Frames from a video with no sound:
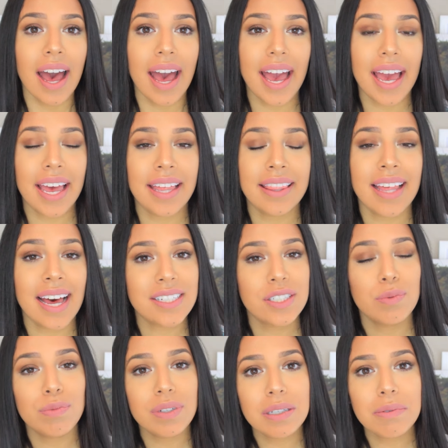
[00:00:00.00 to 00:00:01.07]
and
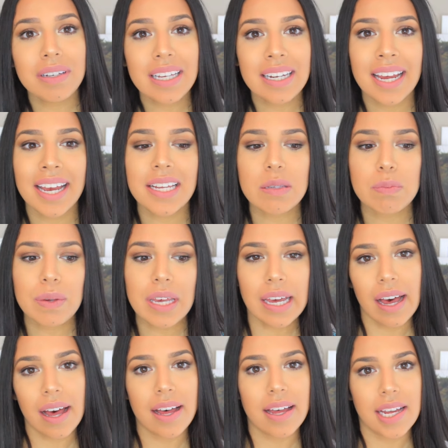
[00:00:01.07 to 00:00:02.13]
that's really nice
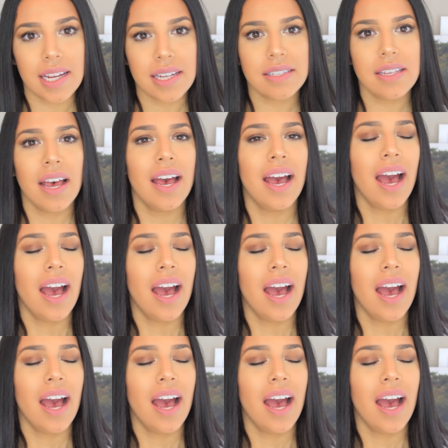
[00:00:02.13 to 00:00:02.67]
because